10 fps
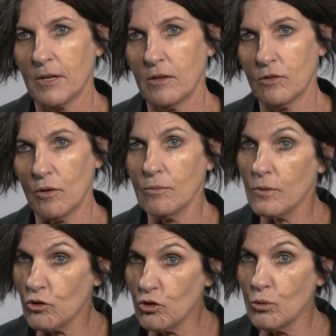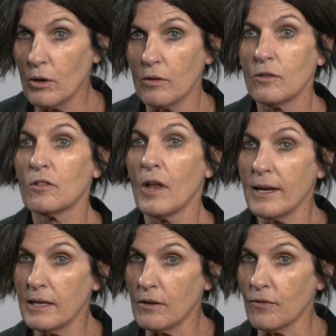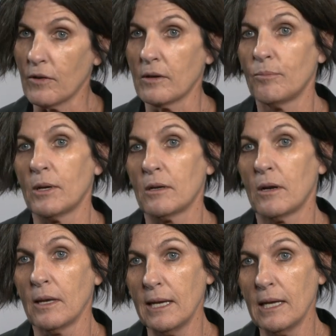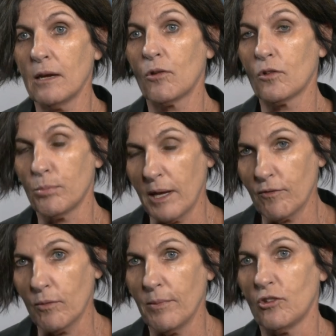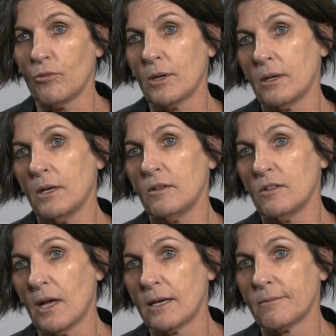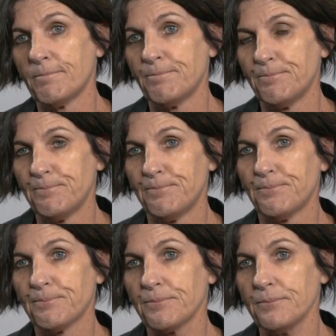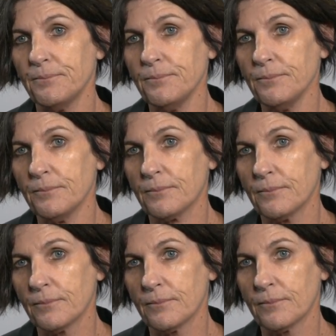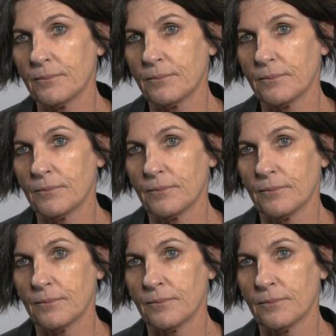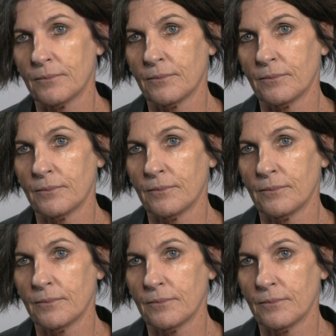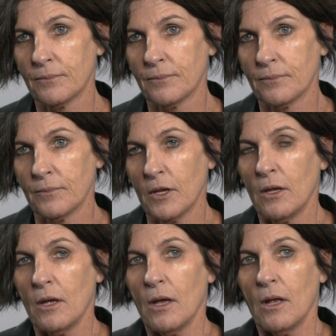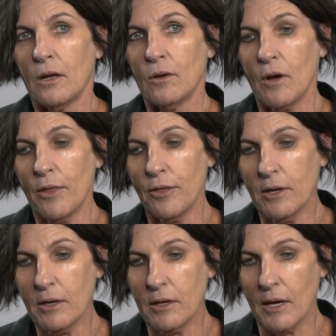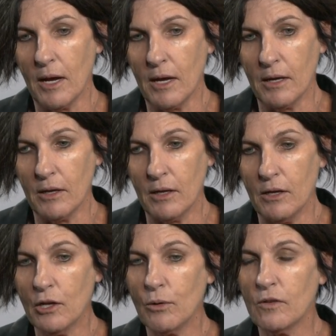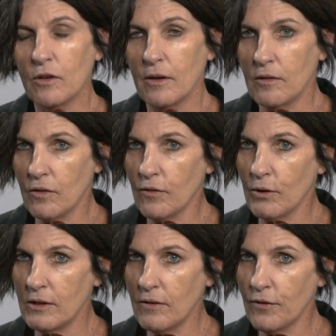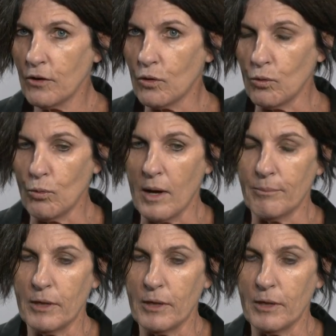So the two are slightly different, but linear cross-platform measurement is done. And where does that stand in terms of industry adoption from your point of view? Look, I think uh, you know it's a it's a very difficult one